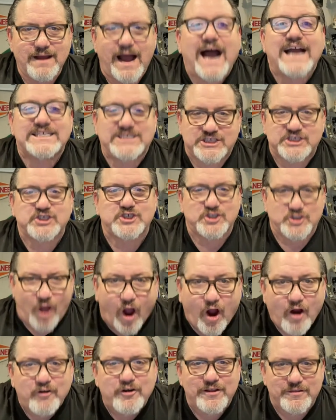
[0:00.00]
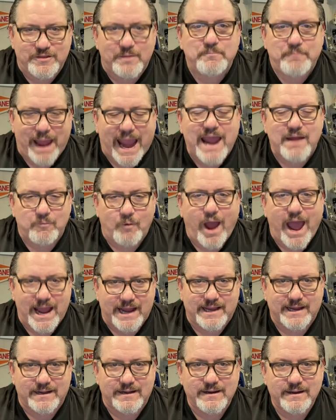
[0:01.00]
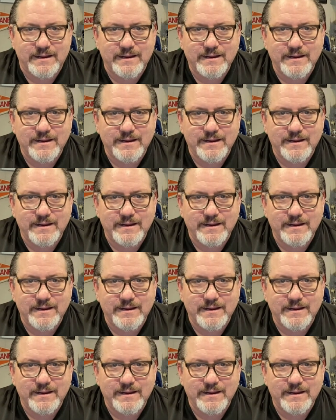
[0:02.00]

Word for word: I started the bandwagon.